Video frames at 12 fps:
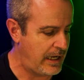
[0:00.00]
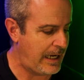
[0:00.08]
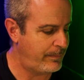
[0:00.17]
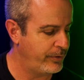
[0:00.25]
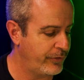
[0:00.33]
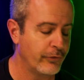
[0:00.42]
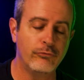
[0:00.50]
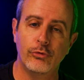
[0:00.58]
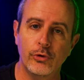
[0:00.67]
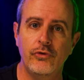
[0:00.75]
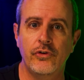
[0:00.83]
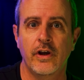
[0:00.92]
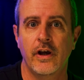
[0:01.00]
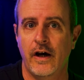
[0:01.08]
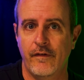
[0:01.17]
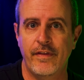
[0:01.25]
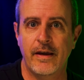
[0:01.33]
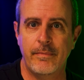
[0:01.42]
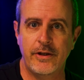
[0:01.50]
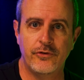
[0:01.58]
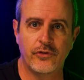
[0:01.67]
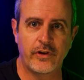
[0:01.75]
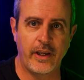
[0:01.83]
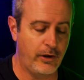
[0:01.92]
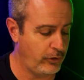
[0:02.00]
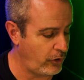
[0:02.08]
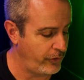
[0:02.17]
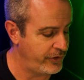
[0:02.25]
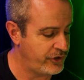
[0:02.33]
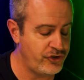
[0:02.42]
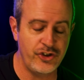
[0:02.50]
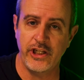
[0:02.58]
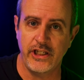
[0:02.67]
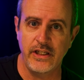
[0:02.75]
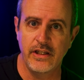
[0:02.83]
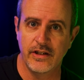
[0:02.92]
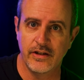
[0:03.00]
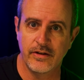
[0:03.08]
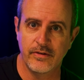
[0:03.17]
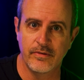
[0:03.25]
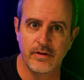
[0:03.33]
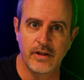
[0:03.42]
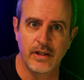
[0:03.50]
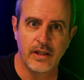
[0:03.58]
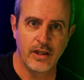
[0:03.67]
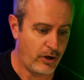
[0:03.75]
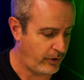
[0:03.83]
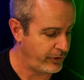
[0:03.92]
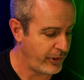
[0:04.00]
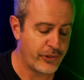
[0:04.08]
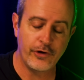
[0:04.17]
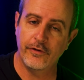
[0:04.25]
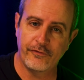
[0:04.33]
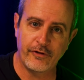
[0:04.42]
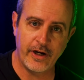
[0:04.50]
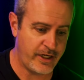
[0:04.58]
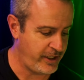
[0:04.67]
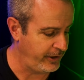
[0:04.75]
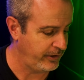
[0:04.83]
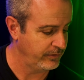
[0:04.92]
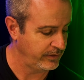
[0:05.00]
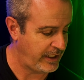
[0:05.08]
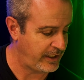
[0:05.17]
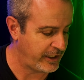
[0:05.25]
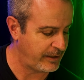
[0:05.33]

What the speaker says: I put the root of that major scale on the G, on the 3rd fret here, and I